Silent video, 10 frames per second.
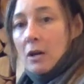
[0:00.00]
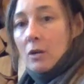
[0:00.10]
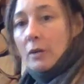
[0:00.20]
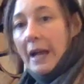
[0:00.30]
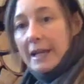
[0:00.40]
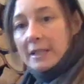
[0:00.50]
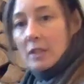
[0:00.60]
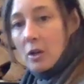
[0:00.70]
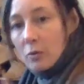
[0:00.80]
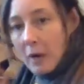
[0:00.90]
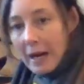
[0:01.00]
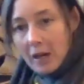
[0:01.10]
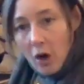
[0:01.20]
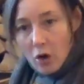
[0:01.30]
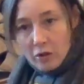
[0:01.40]
Okay, so I
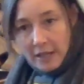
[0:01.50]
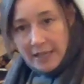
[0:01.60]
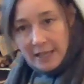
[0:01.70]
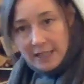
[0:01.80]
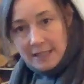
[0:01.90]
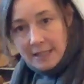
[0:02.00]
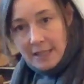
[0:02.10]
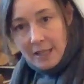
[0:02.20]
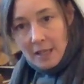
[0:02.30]
call this